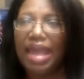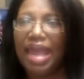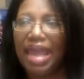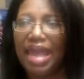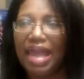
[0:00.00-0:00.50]

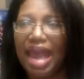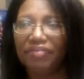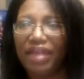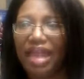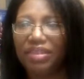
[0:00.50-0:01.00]
And
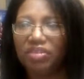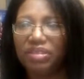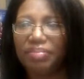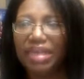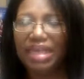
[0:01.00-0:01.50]
I've had
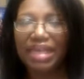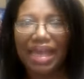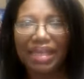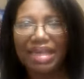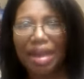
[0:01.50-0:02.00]
those men
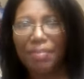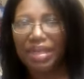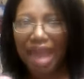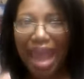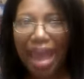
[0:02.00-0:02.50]
like
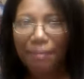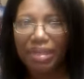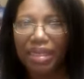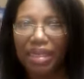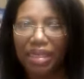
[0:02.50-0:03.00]
coming at
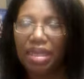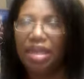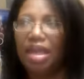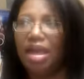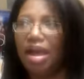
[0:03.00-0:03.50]
me
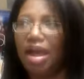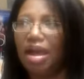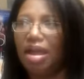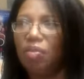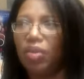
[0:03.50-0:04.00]

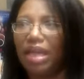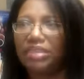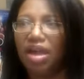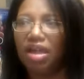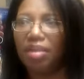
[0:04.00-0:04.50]
um, when I
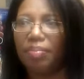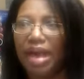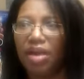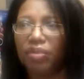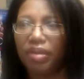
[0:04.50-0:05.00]
talk
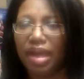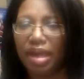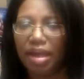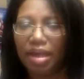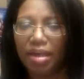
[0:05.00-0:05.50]
about,
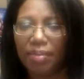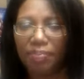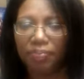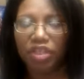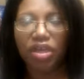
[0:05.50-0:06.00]

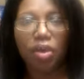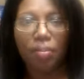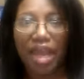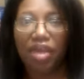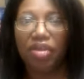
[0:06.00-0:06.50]
um, you know,
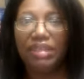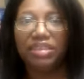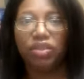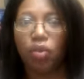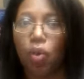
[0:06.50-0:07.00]

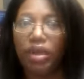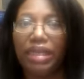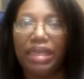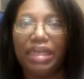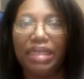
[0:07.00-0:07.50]
marriage and
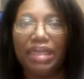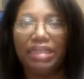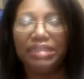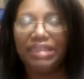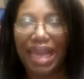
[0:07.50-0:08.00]
courting
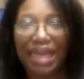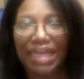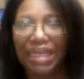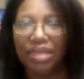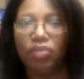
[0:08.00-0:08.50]
and
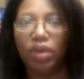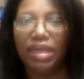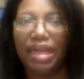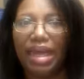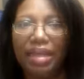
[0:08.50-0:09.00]
dating and
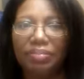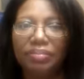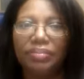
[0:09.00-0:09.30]
whatnot.